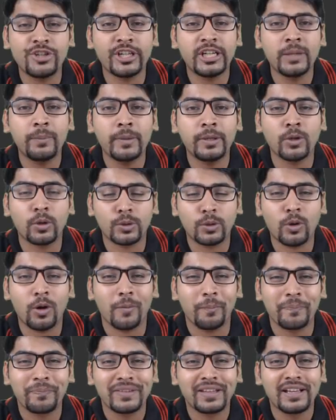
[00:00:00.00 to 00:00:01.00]
G D B dot
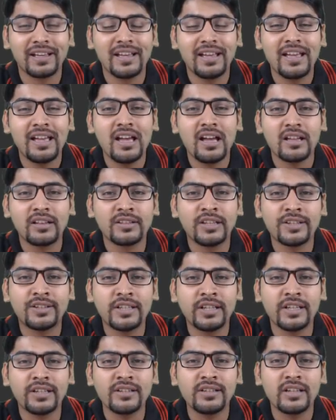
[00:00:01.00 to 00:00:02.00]
com.
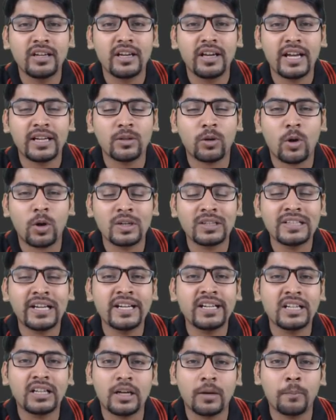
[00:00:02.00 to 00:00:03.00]
This is an
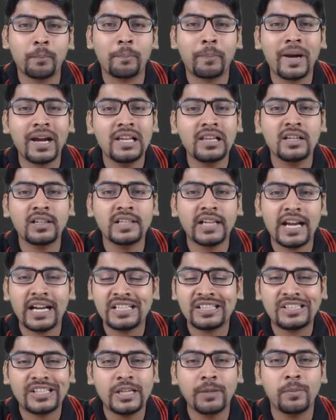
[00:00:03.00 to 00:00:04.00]
online compiler
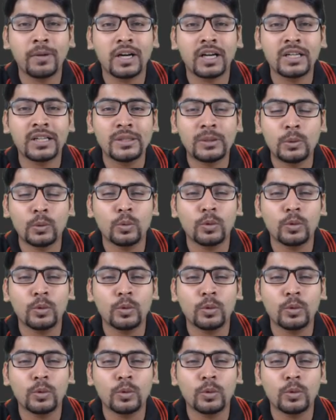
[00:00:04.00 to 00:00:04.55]
and debugger